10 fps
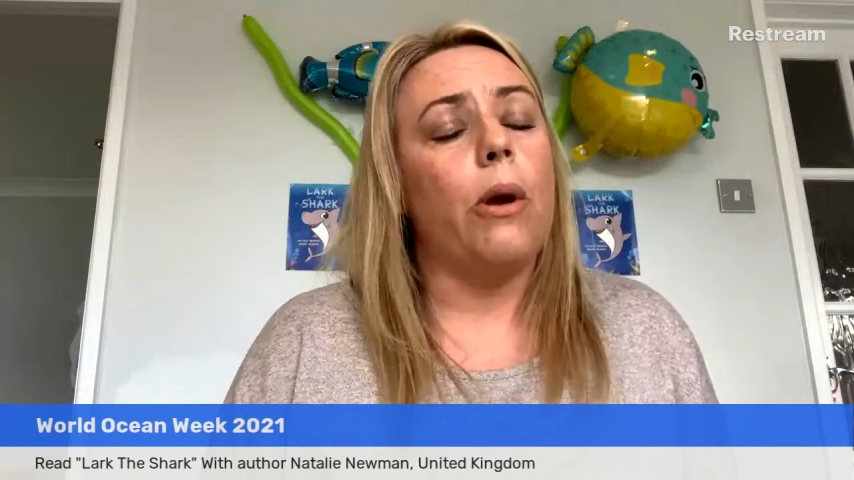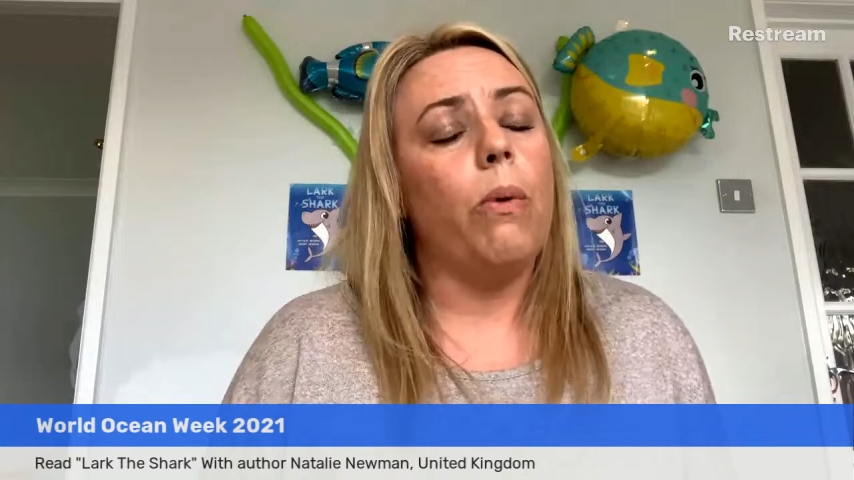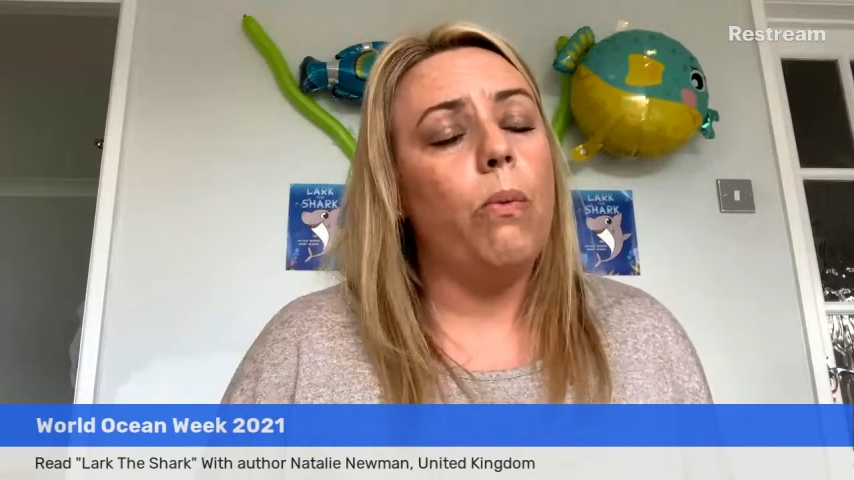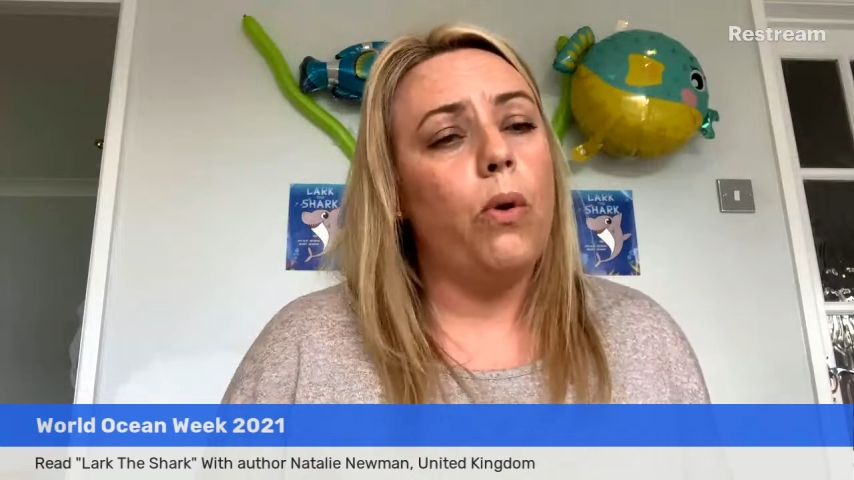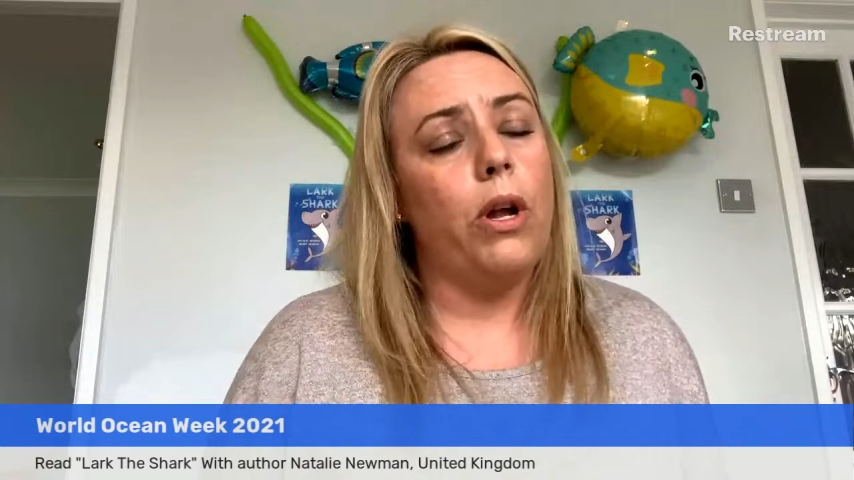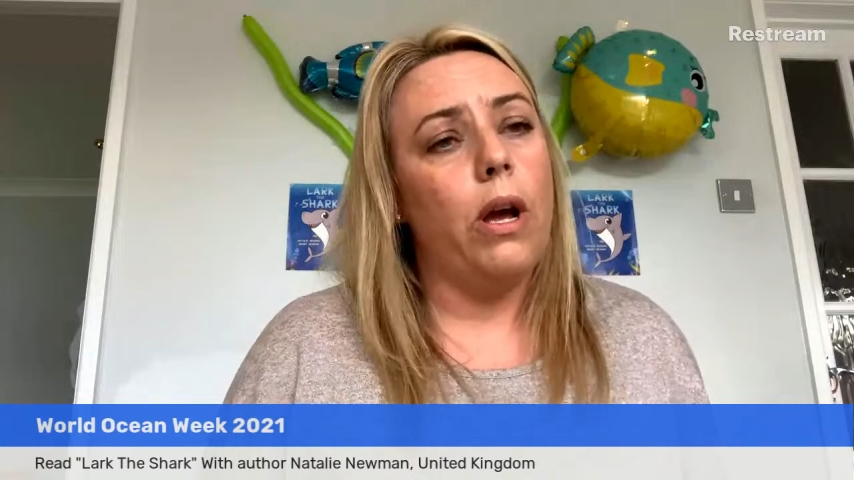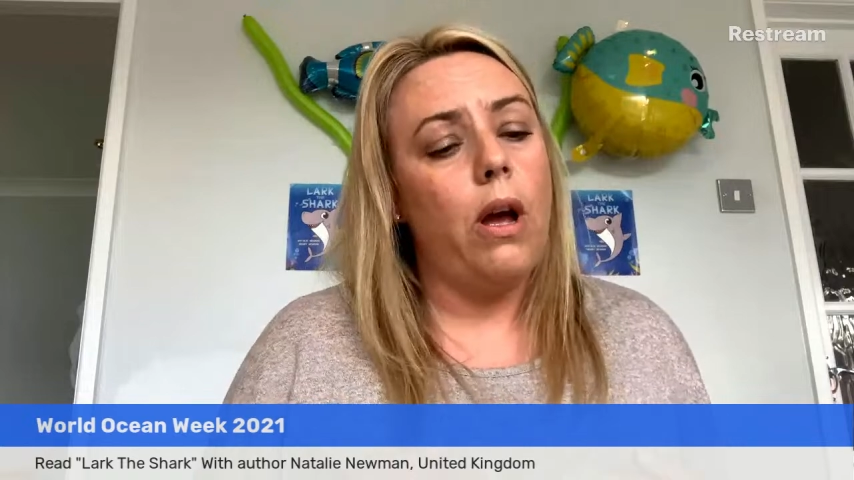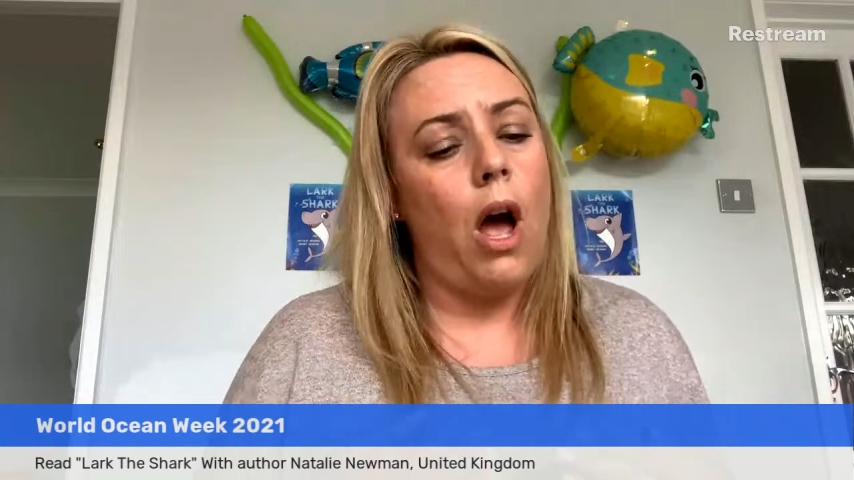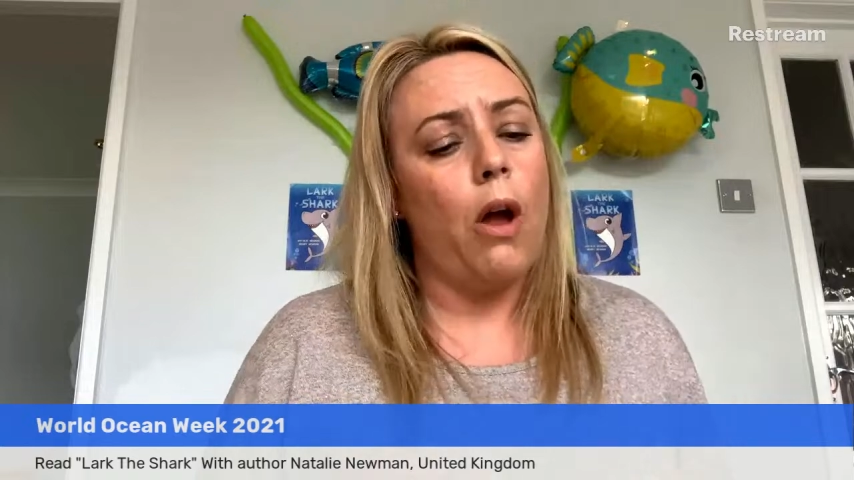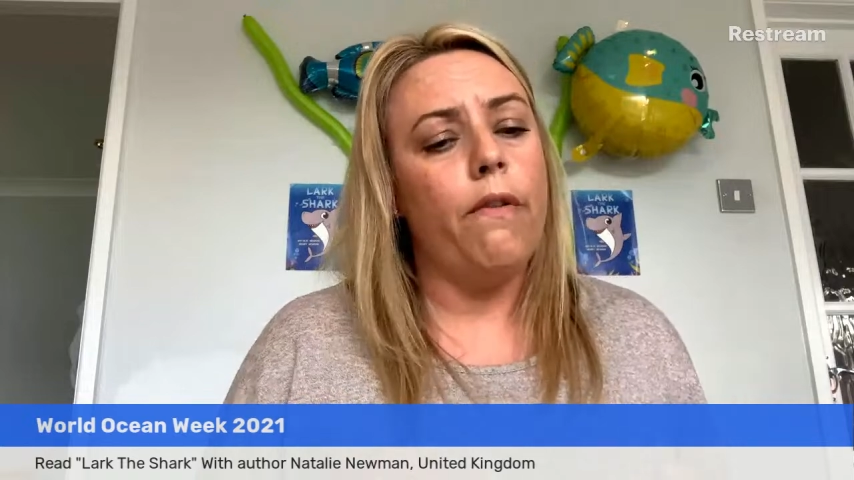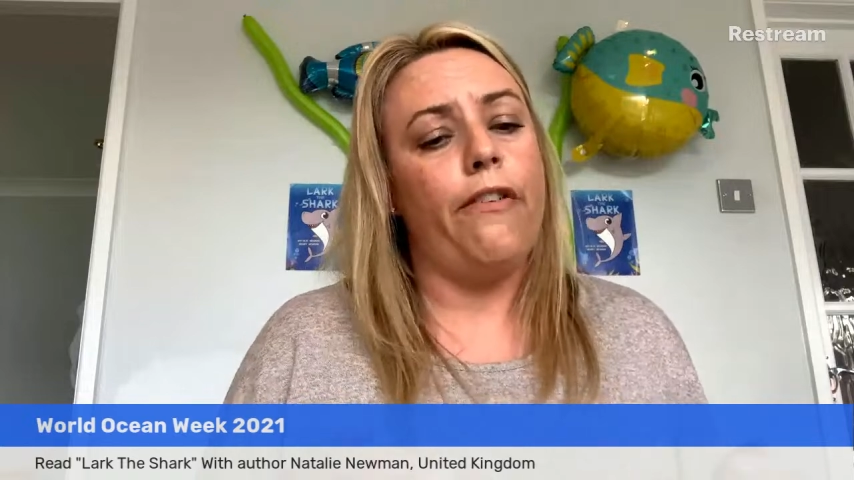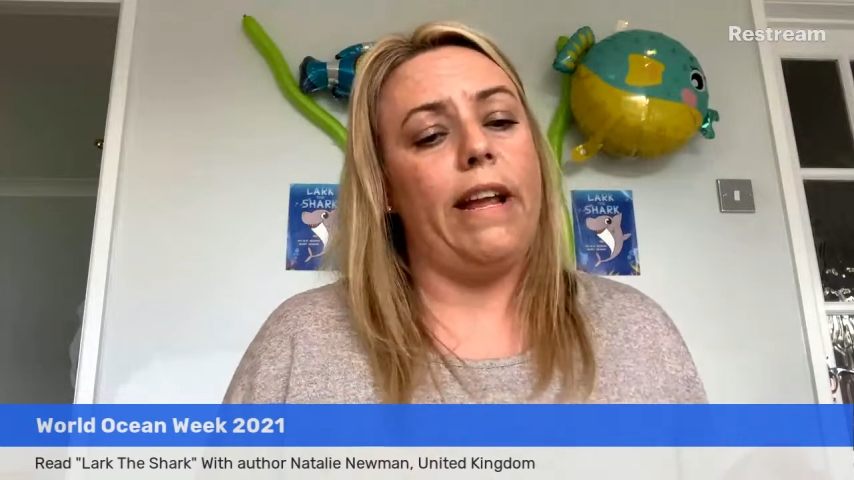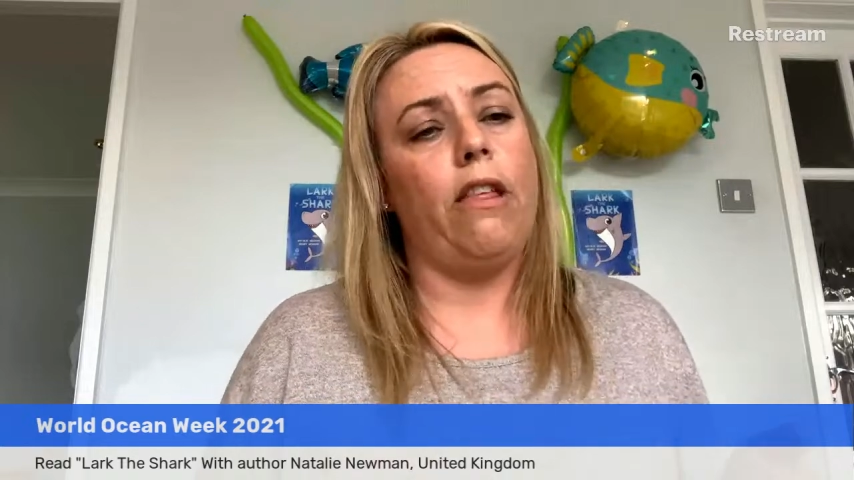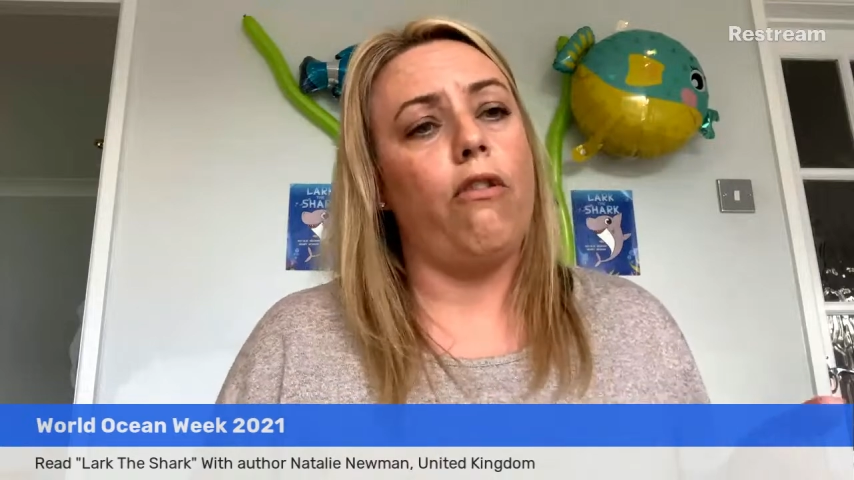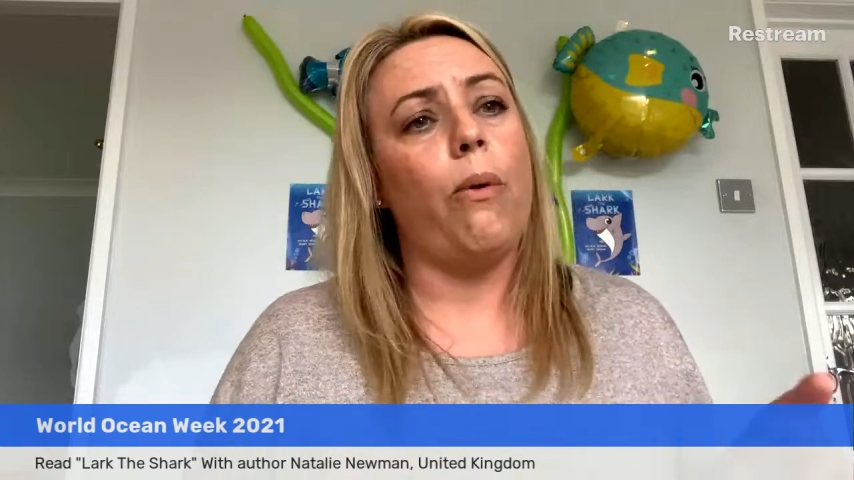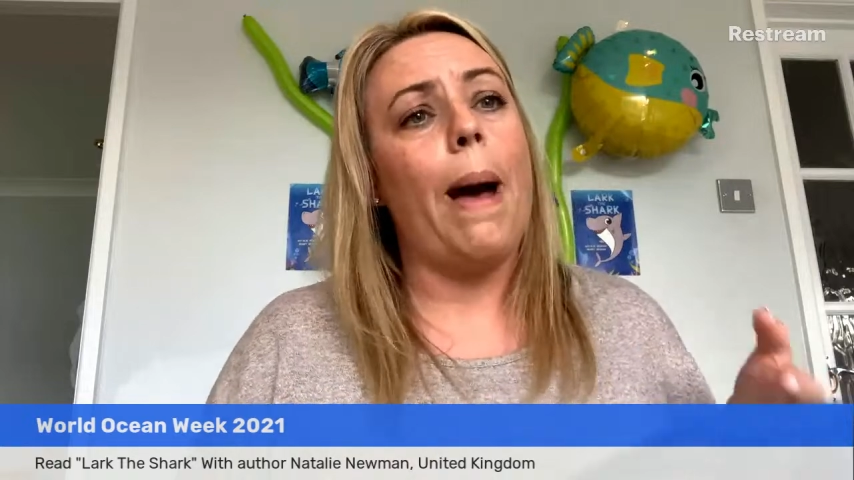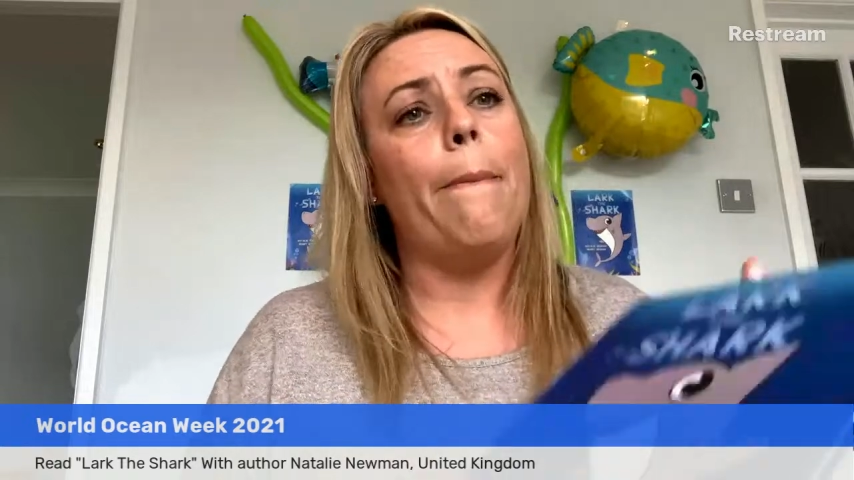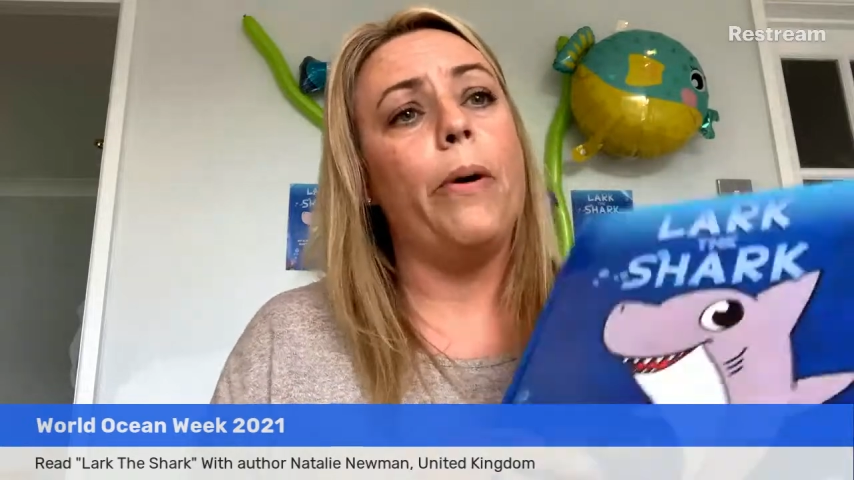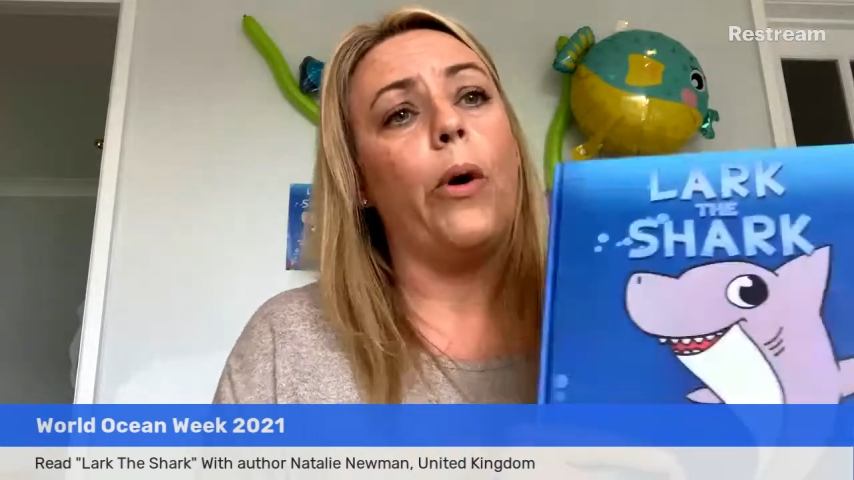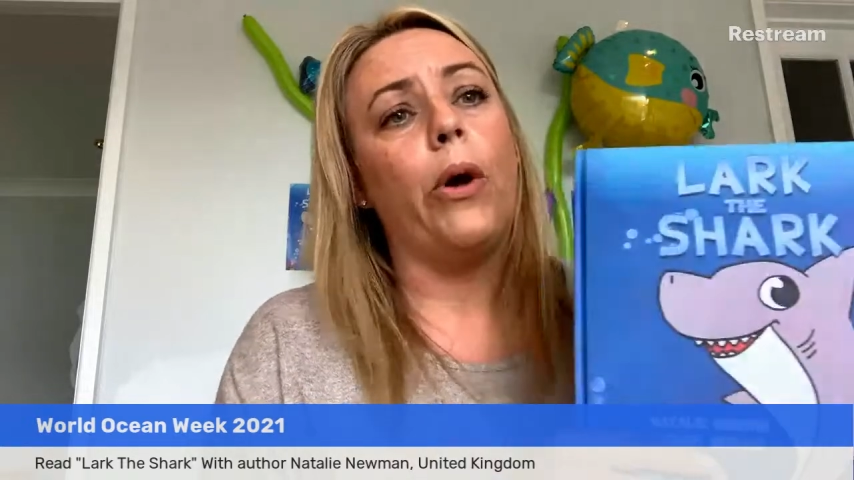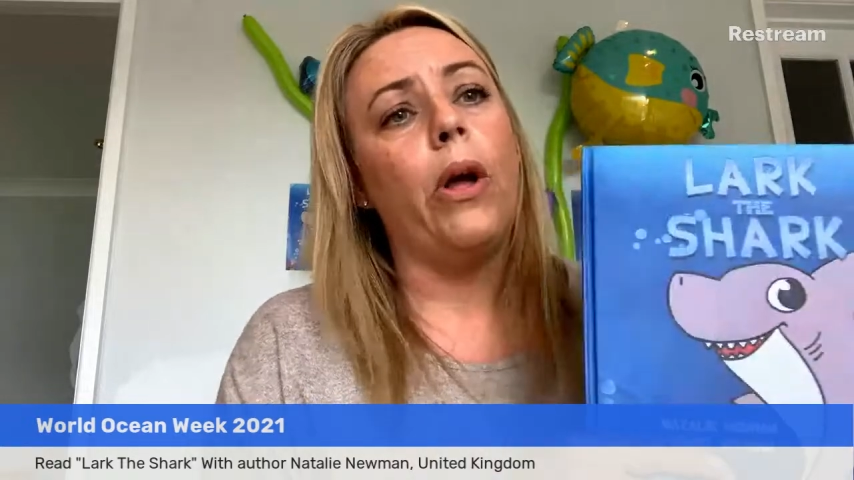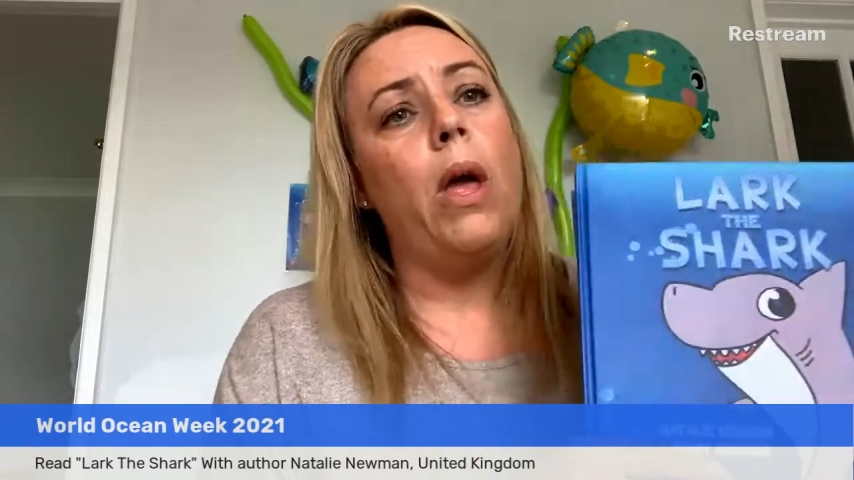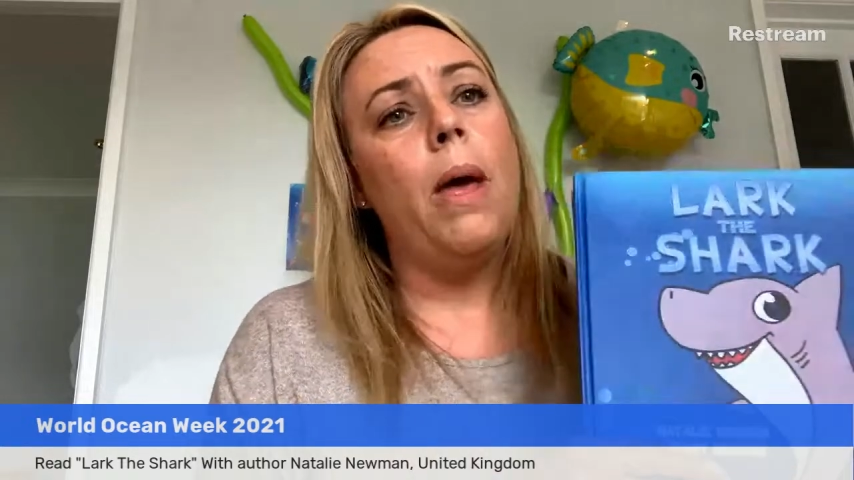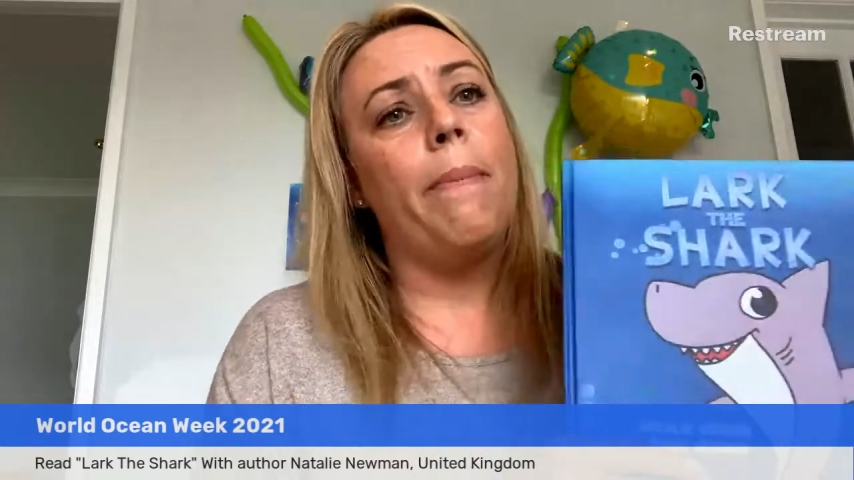you know, we want to hopefully through our book